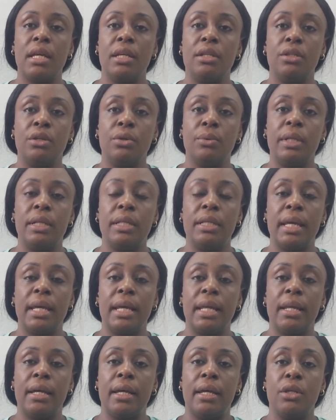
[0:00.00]
You
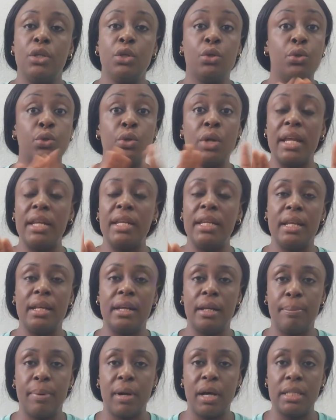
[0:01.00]
do not need a
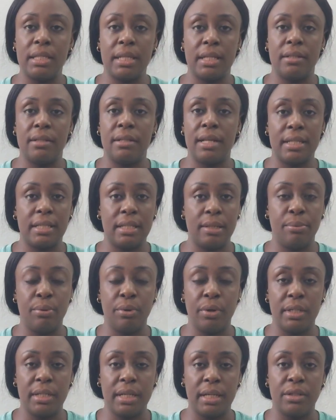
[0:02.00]
deposit. That's
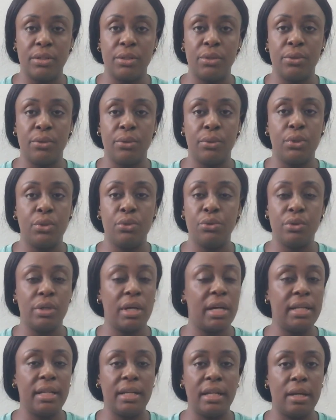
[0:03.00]
important to note. You do
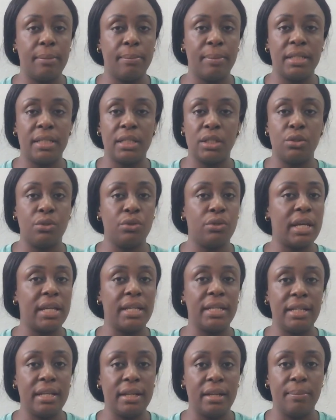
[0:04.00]
not need a deposit. You do not
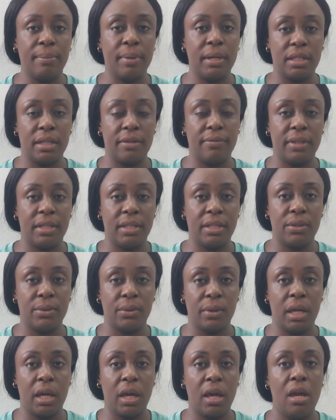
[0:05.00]
need a deposit for this,
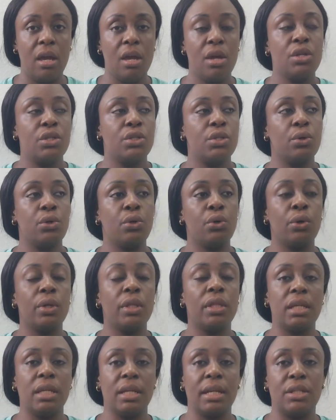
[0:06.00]
okay? So
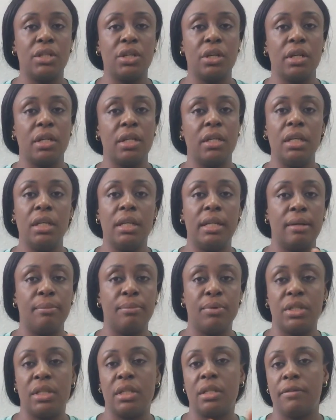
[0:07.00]
don't think that you're going to need 10%
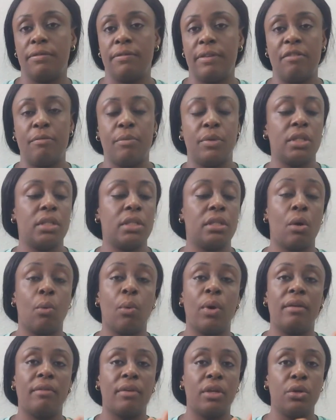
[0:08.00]
or 5% or
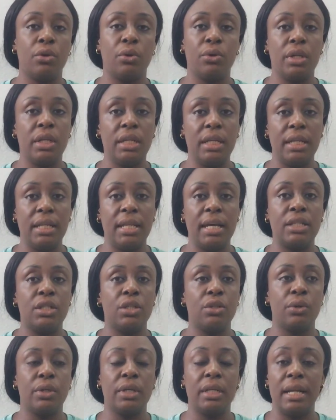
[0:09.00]
whatever. You don't need that. You
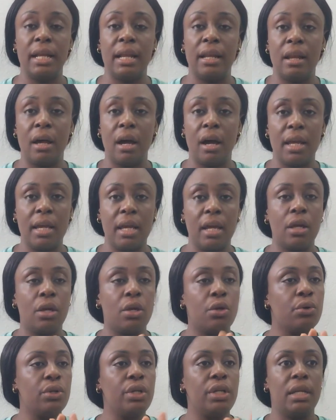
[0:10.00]
don't need a lawyer. You
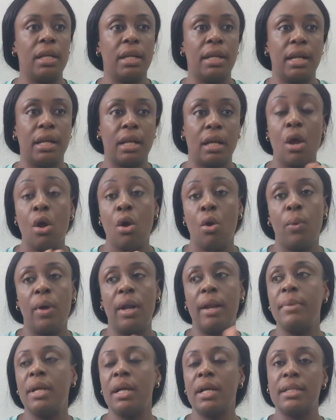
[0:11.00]
don't need another. Well,
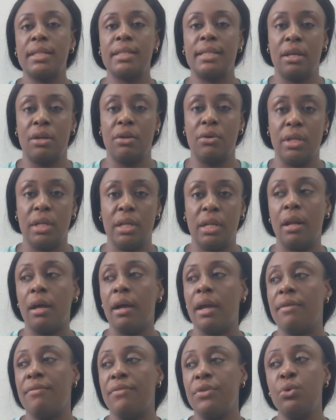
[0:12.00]
I'm not going to say you don't need a
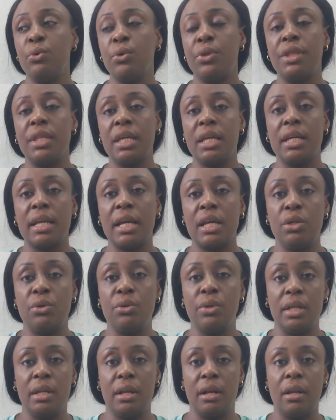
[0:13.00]
lawyer. If you think that
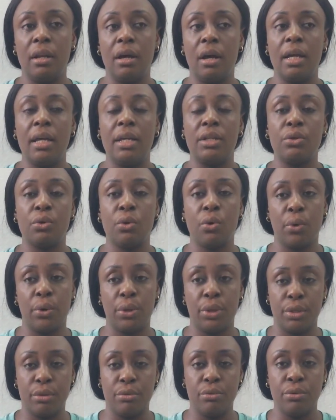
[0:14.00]
you need a lawyer to go
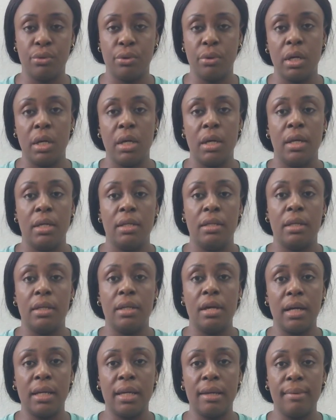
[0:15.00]
through the
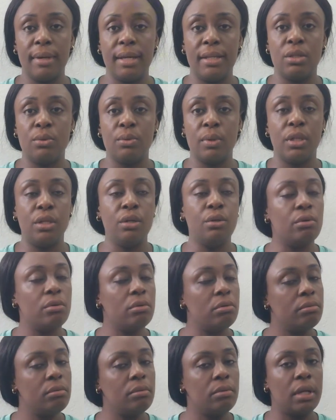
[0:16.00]
documents with
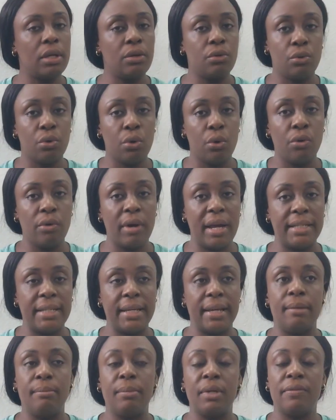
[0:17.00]
you, then go right
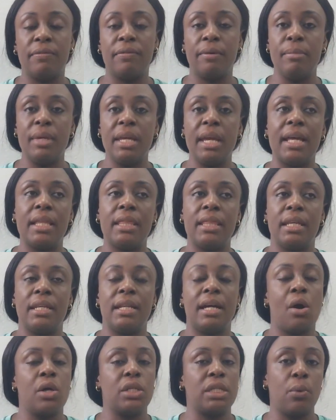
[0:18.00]
ahead. But for me, I think
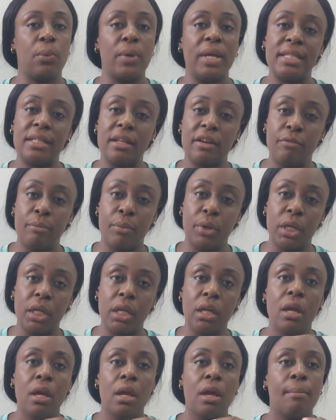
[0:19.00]
that was a waste of money.